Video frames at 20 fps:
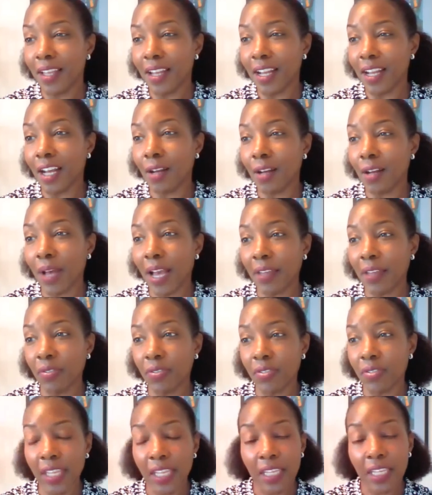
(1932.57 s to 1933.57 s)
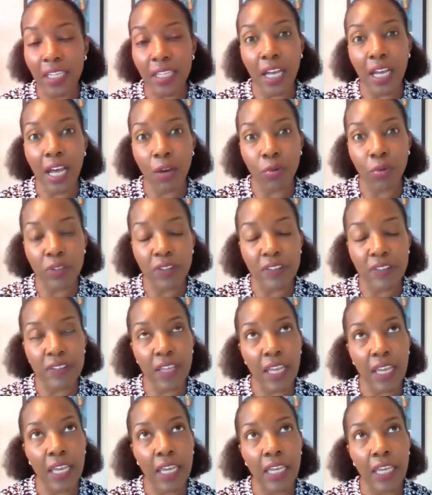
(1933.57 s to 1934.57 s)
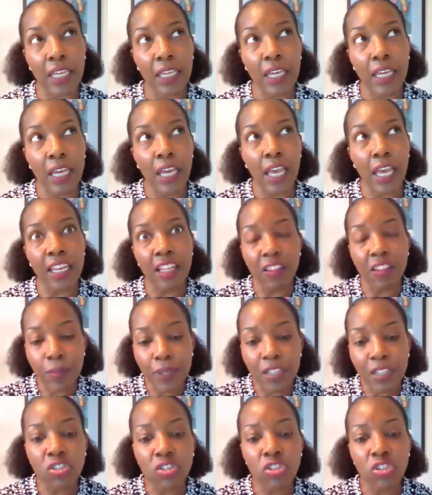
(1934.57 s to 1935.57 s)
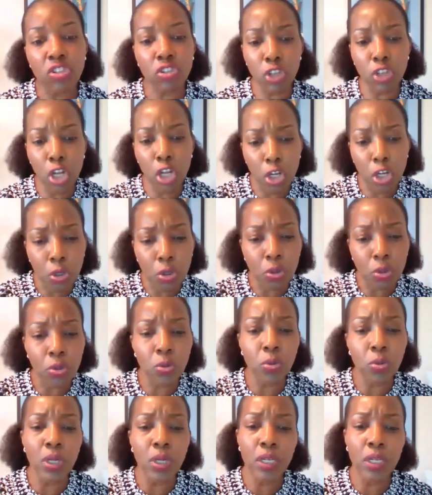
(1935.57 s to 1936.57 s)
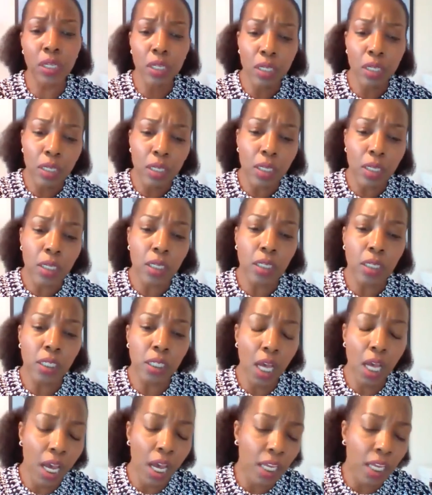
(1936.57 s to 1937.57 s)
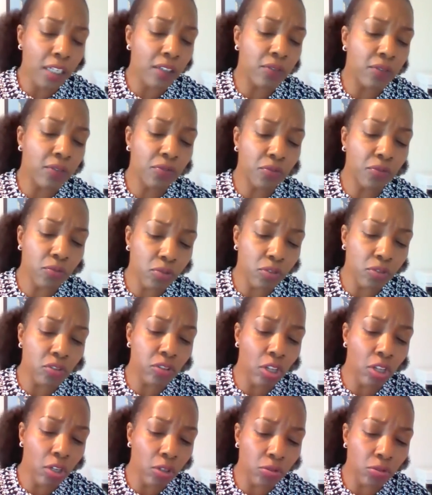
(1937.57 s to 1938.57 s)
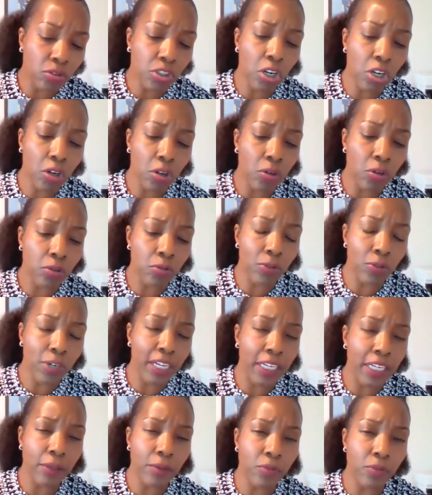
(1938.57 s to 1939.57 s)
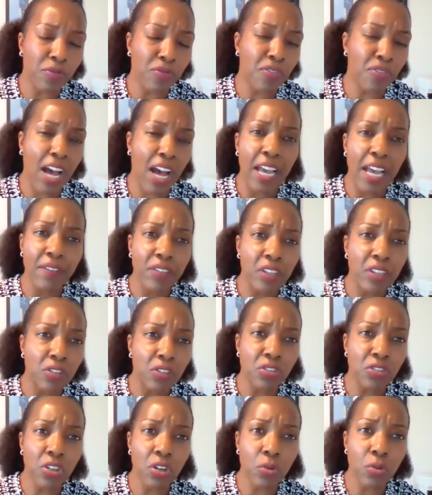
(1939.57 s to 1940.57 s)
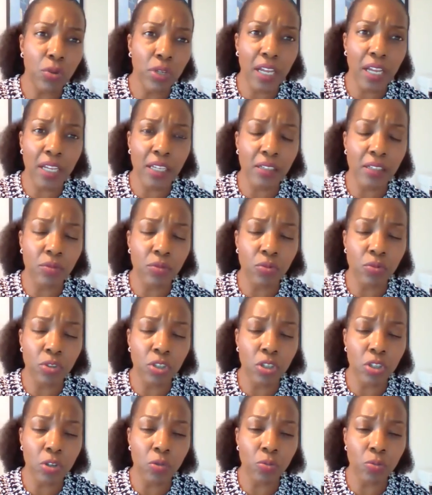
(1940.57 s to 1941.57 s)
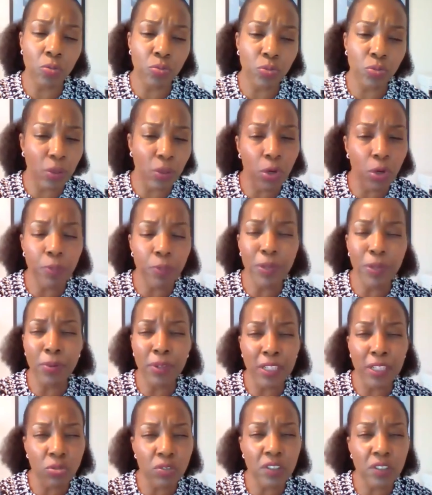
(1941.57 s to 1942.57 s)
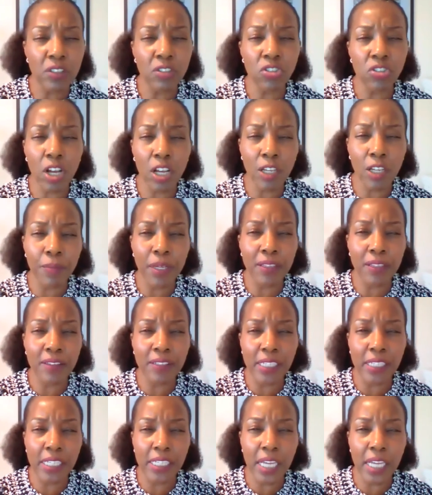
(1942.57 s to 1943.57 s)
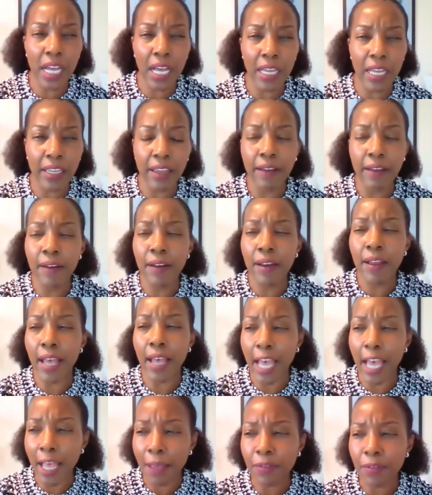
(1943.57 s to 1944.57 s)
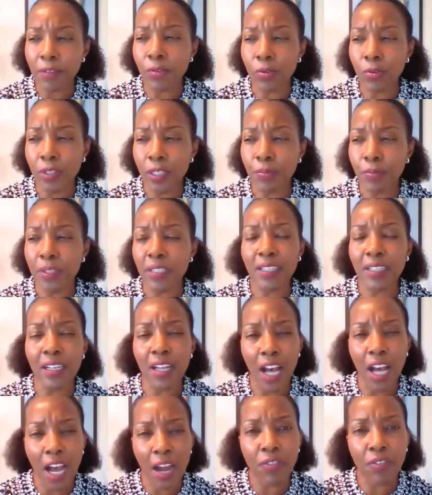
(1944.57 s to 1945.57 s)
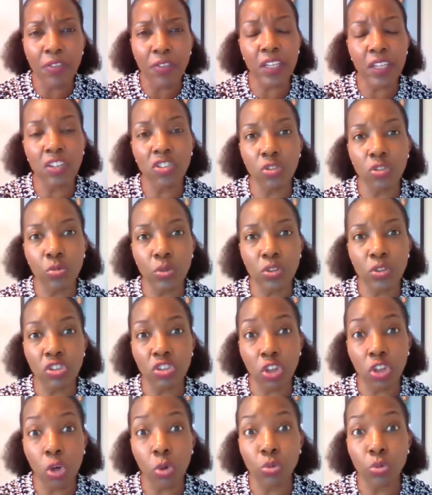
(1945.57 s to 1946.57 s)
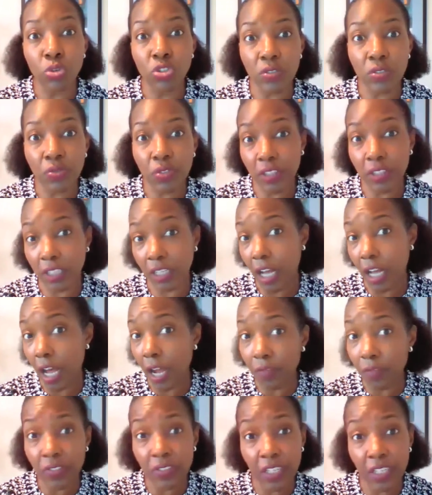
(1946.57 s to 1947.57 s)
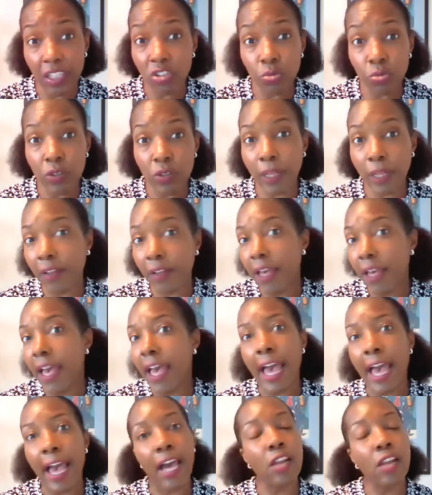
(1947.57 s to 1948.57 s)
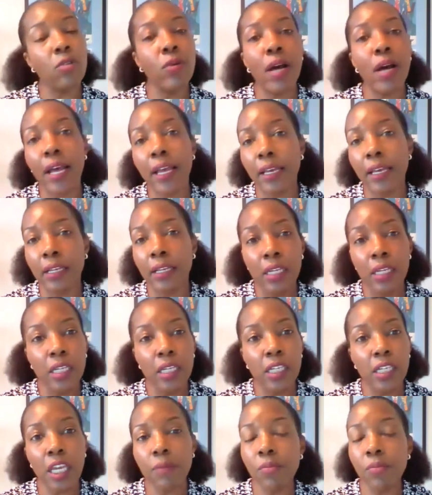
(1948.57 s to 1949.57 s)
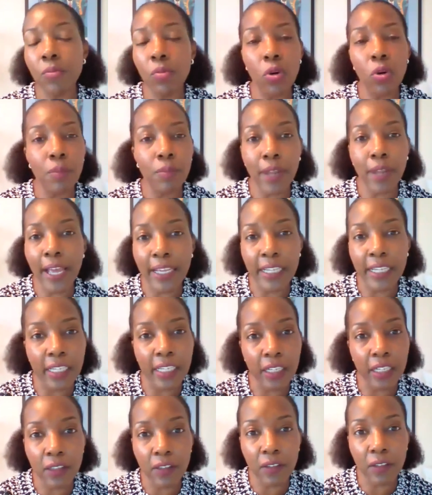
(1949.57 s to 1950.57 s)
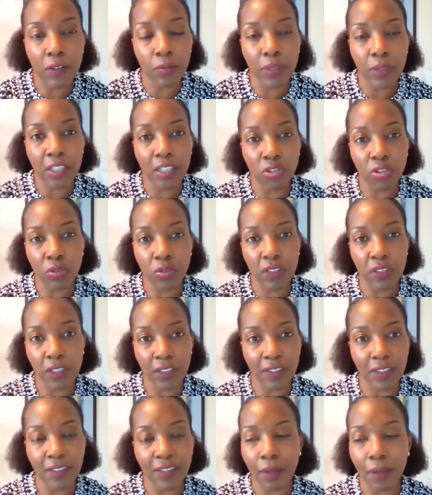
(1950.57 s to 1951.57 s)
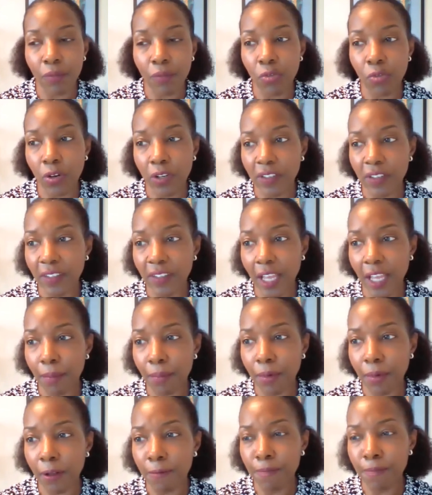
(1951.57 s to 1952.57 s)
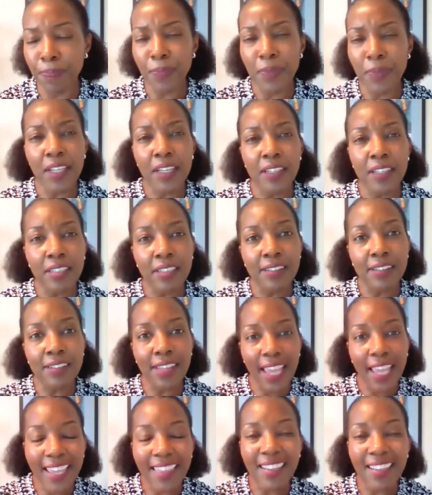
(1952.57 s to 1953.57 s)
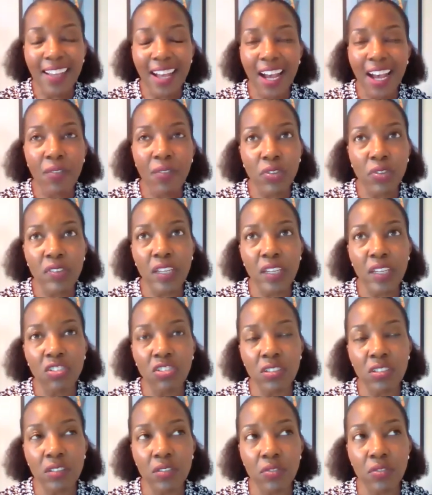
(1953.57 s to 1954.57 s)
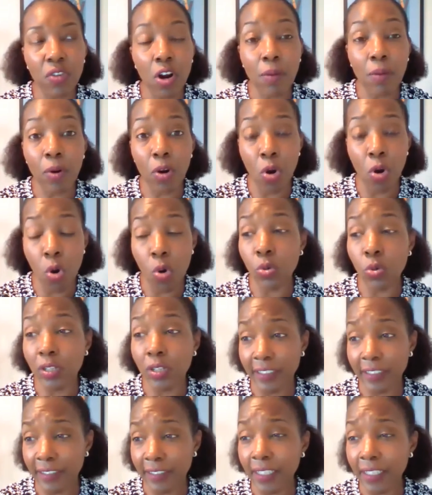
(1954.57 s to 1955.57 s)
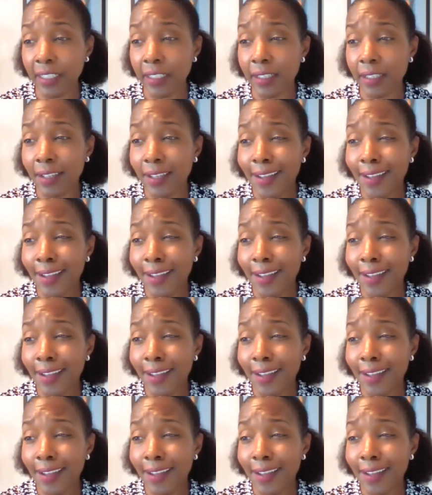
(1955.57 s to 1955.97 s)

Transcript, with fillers: Um, I mm. think I would say, and it's been a slow, kind of slow turn, right? Five years ago, when I, you know, were people interested in talking about DEI? Absolutely. But the conversation was so different. The conversation was about how do I get more Black kids to be interested in STEM, for example. Today, the conversation is far more holistic.